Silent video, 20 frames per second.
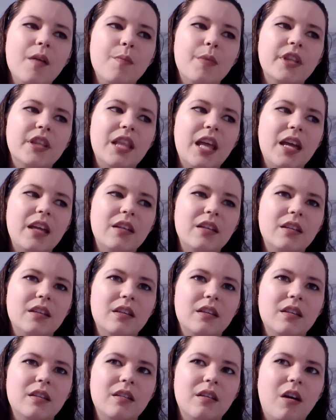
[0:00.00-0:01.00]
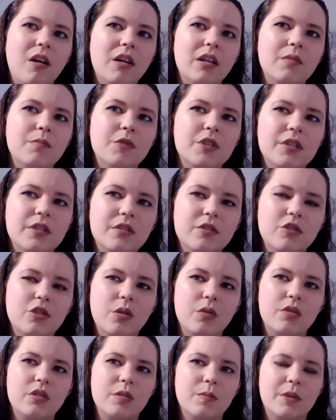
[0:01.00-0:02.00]
But then Autumn just
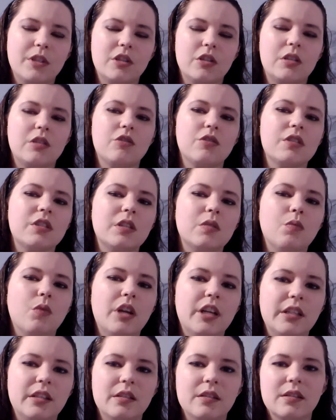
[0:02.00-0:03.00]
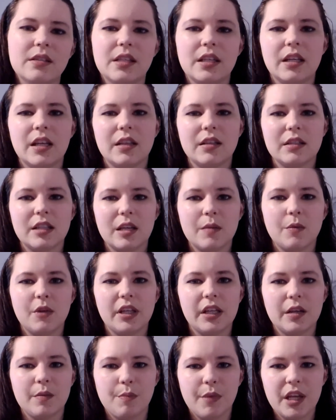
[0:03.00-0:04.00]
showed so much interest in wanting to sit at the table
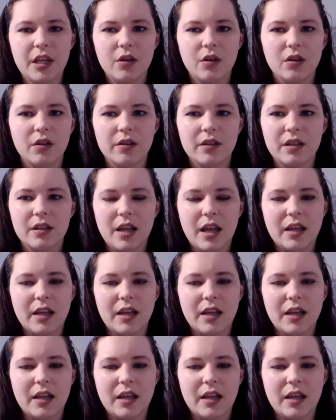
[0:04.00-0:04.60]
like a big girl,